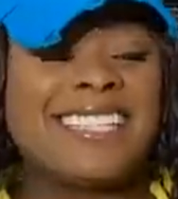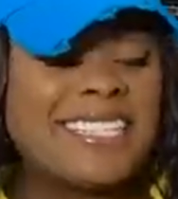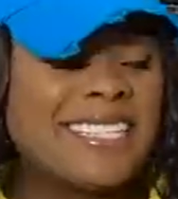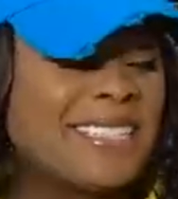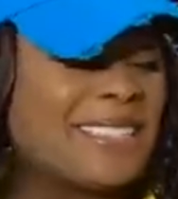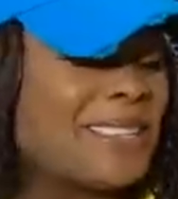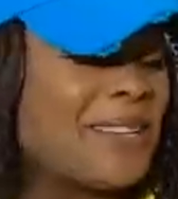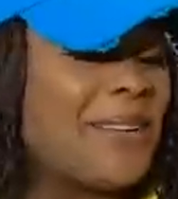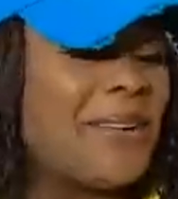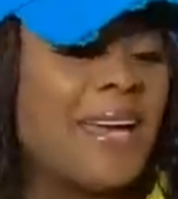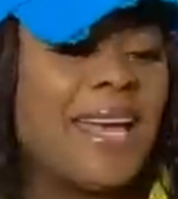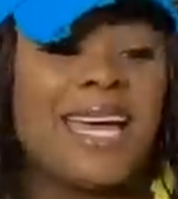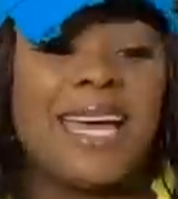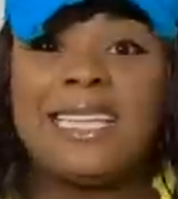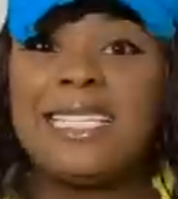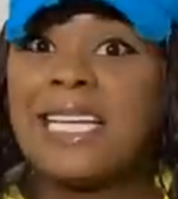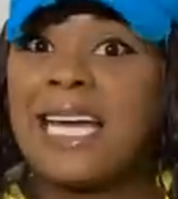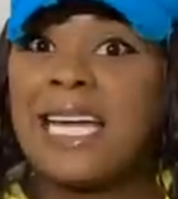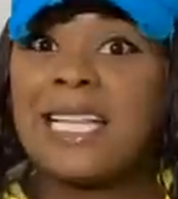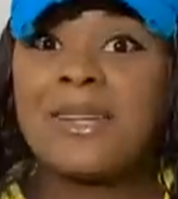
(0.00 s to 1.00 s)
Let's go
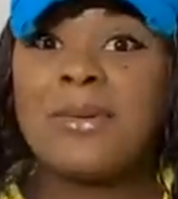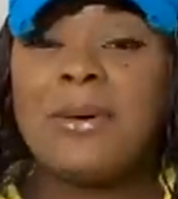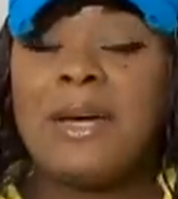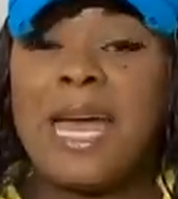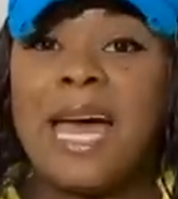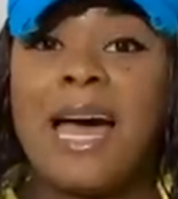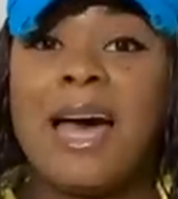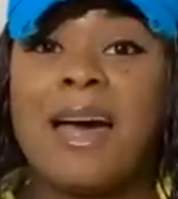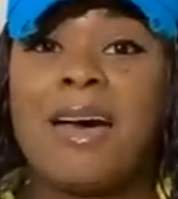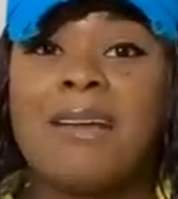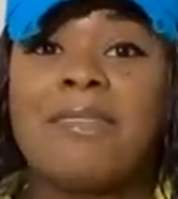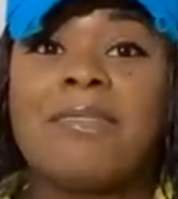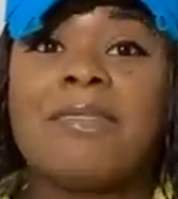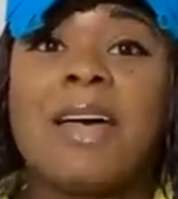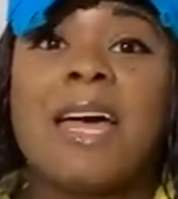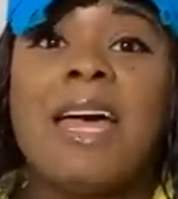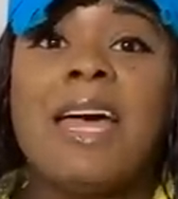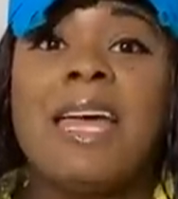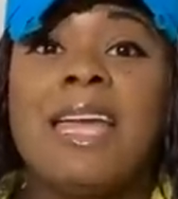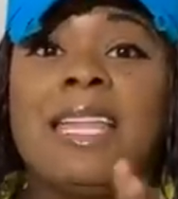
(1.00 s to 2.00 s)
ahead. Now that we
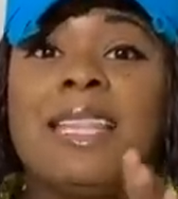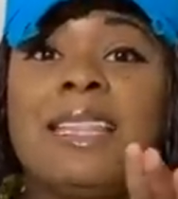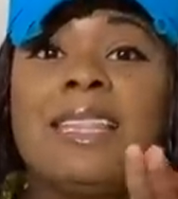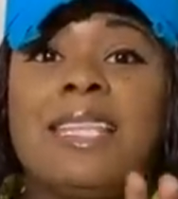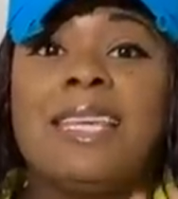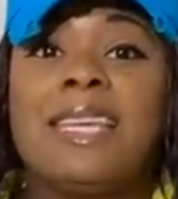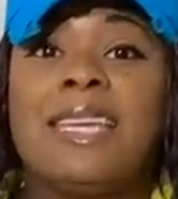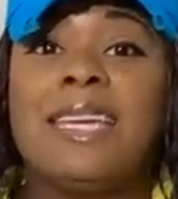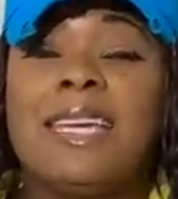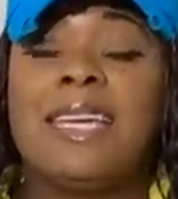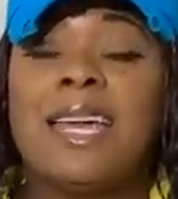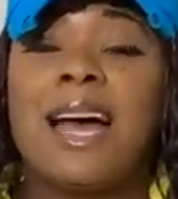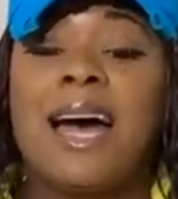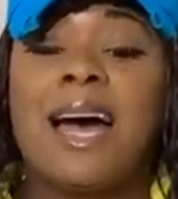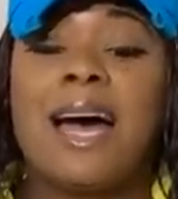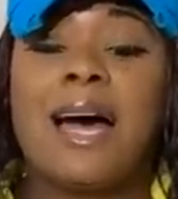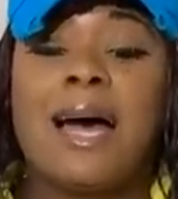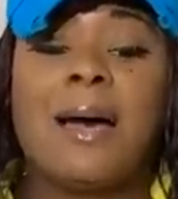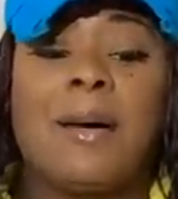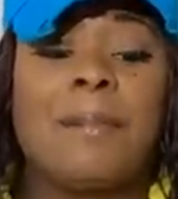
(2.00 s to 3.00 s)
have the
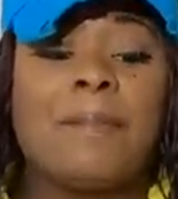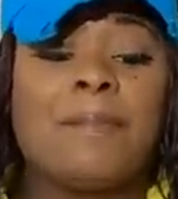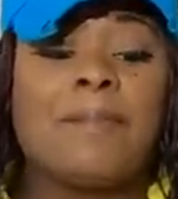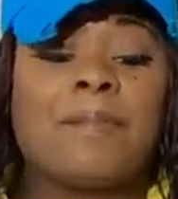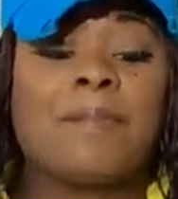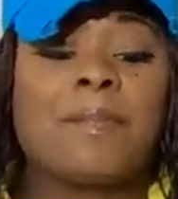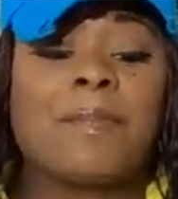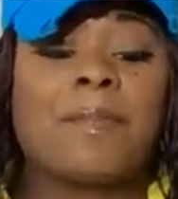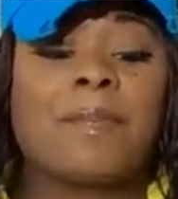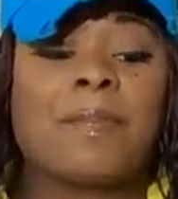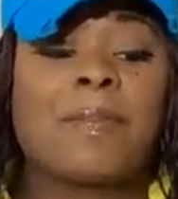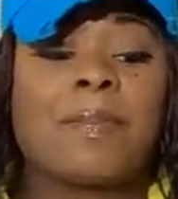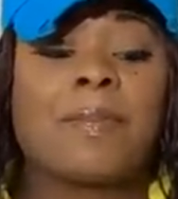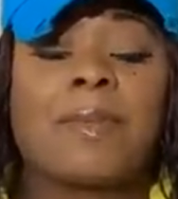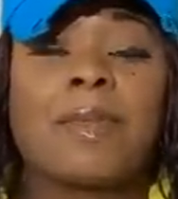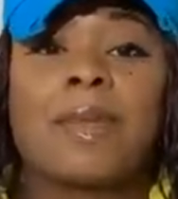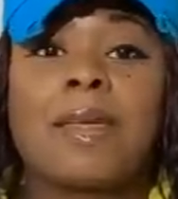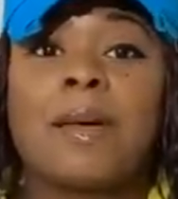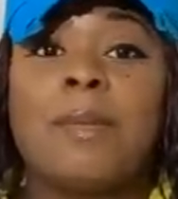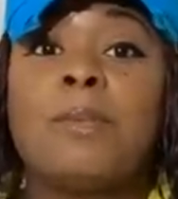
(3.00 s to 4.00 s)

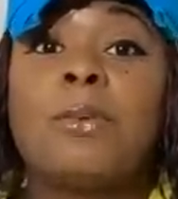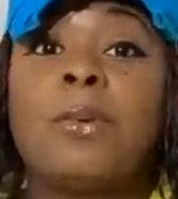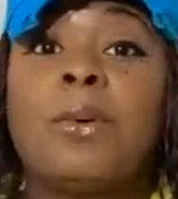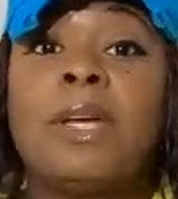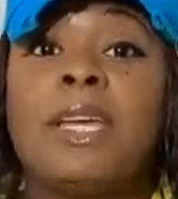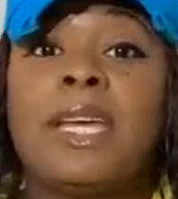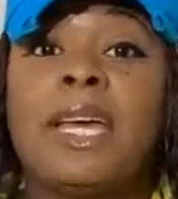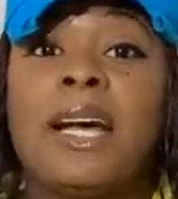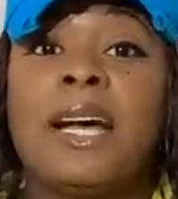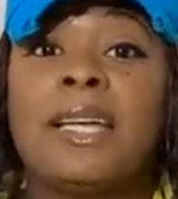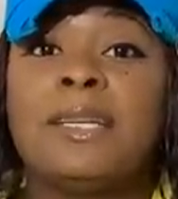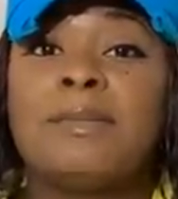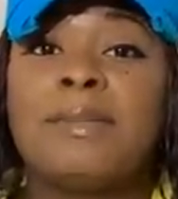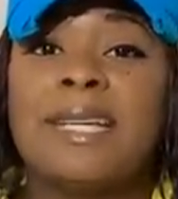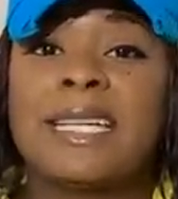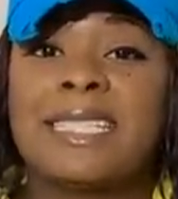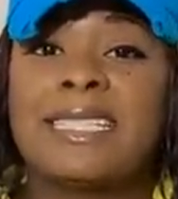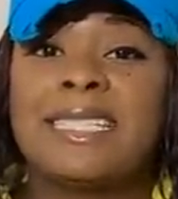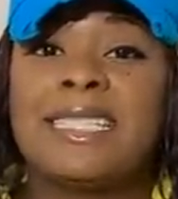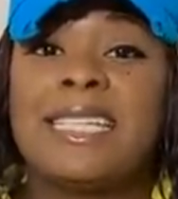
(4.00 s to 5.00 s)
bouillon
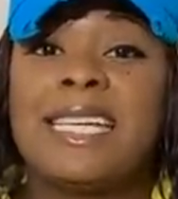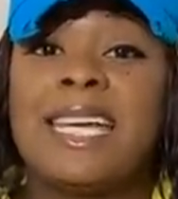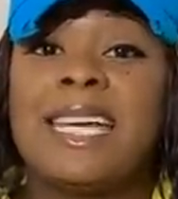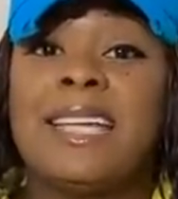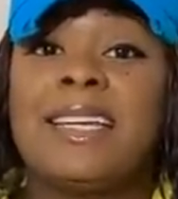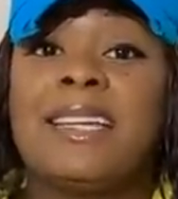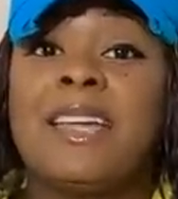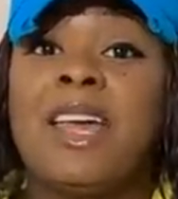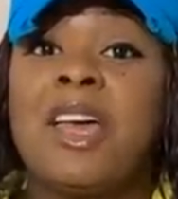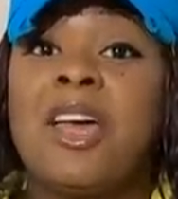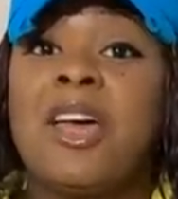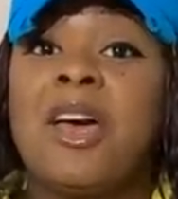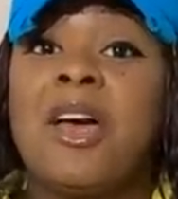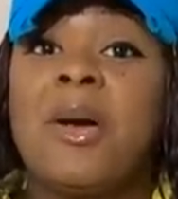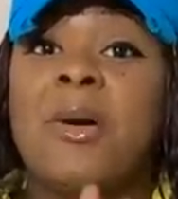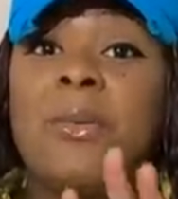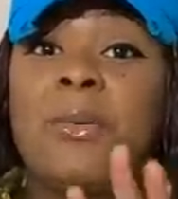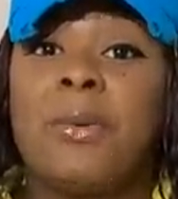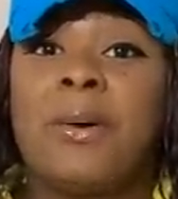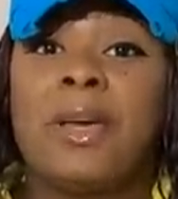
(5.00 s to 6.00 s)
mixed in
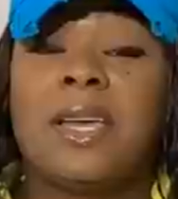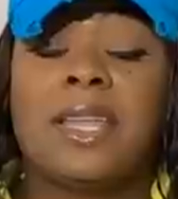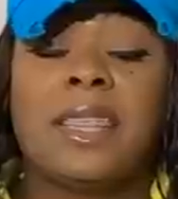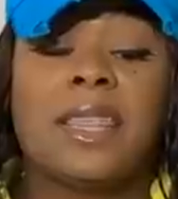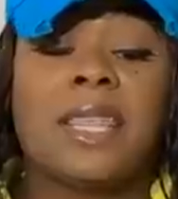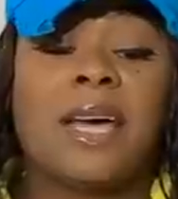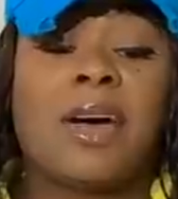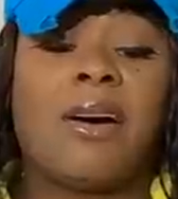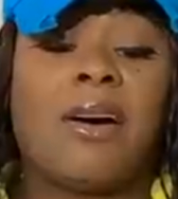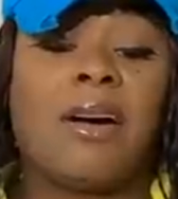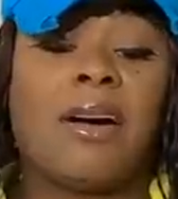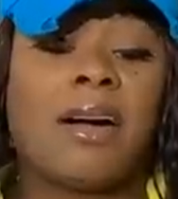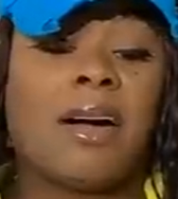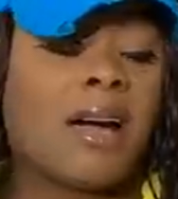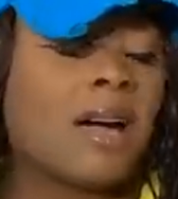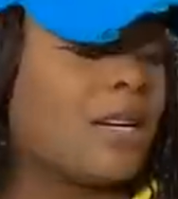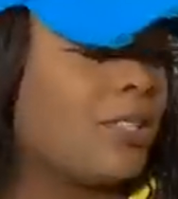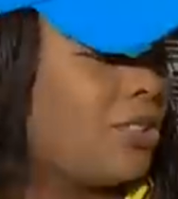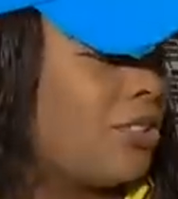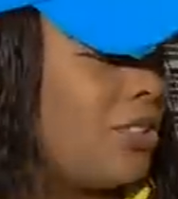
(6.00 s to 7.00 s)
with
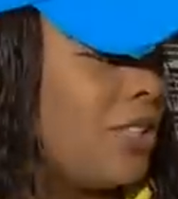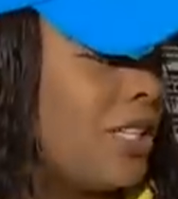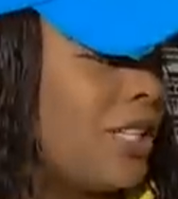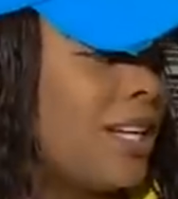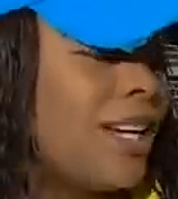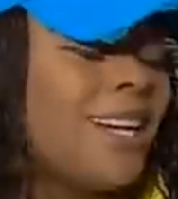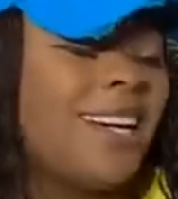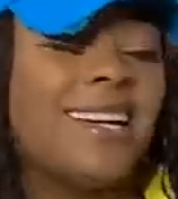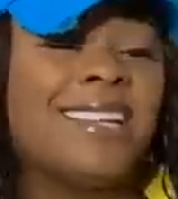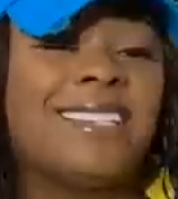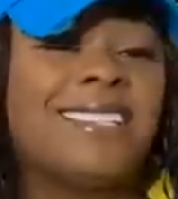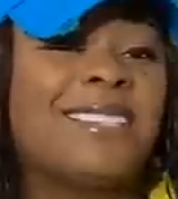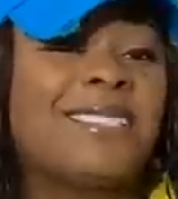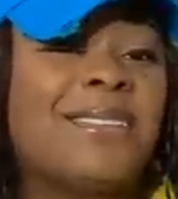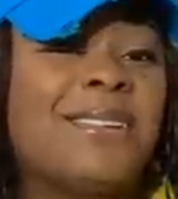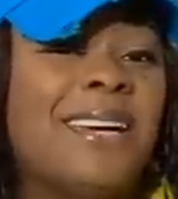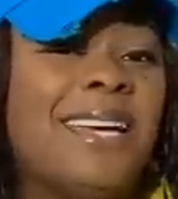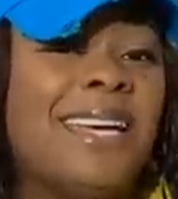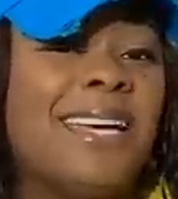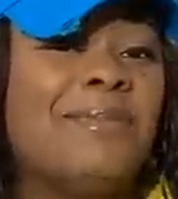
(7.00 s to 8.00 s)
our sugar, let's
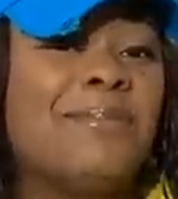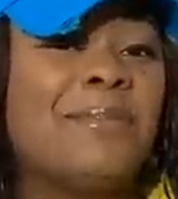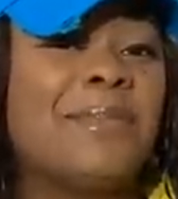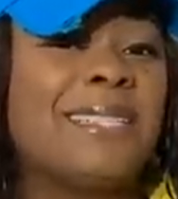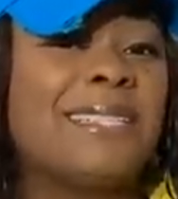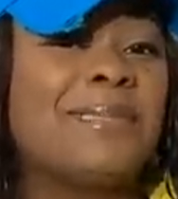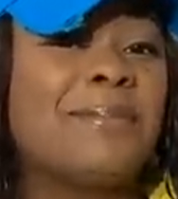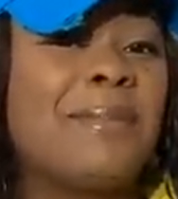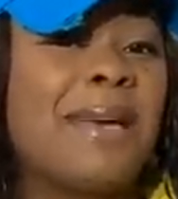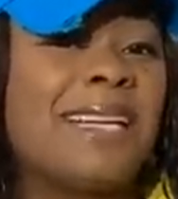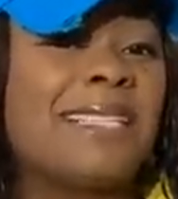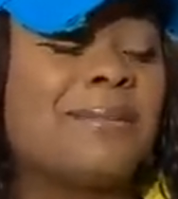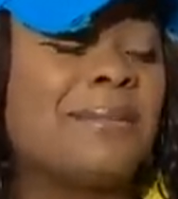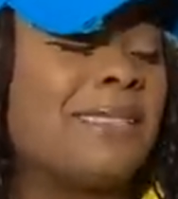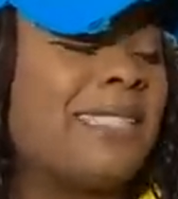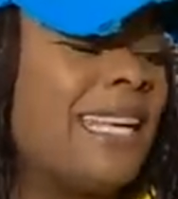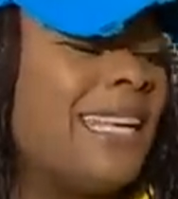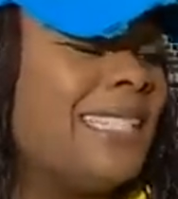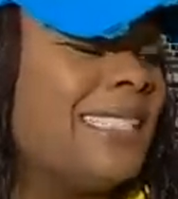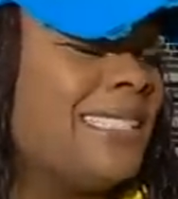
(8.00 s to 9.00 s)
go ahead and put some mashed
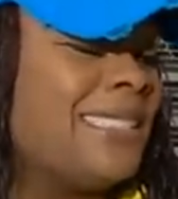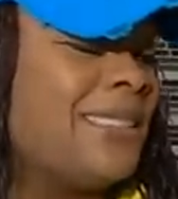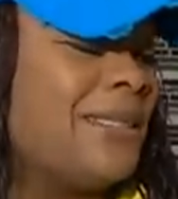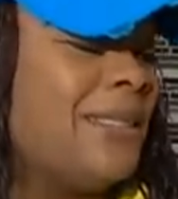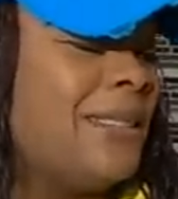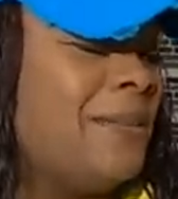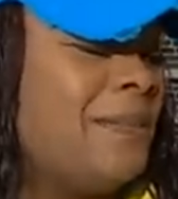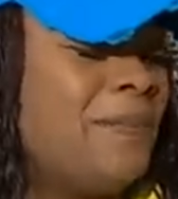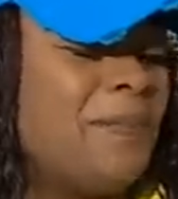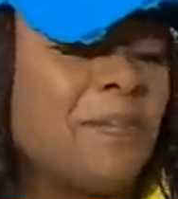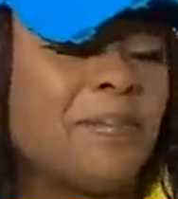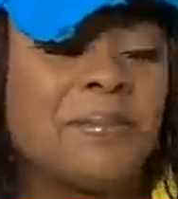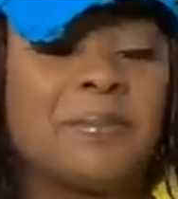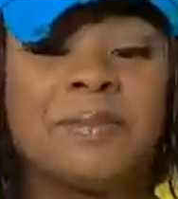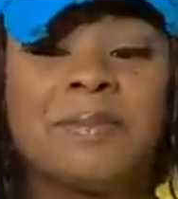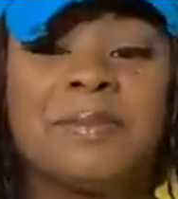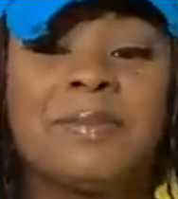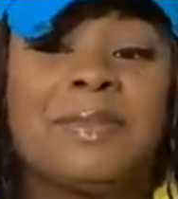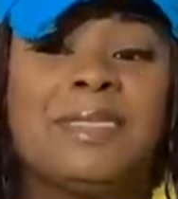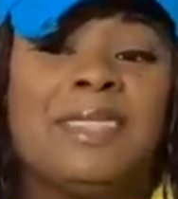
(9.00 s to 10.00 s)
potatoes on.
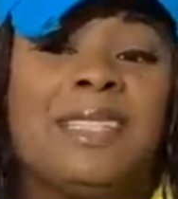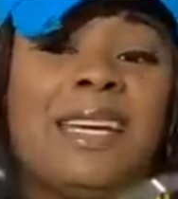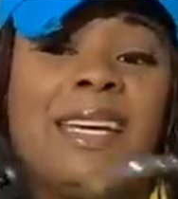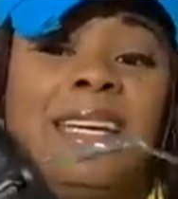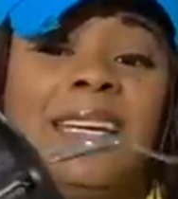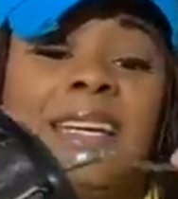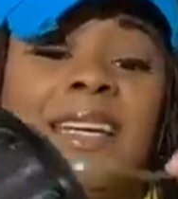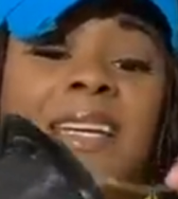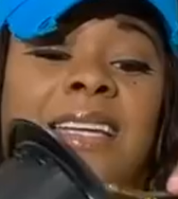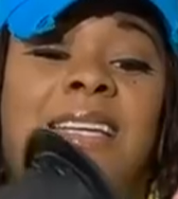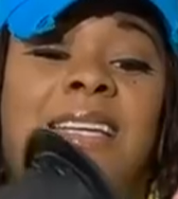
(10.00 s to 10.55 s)
Okay?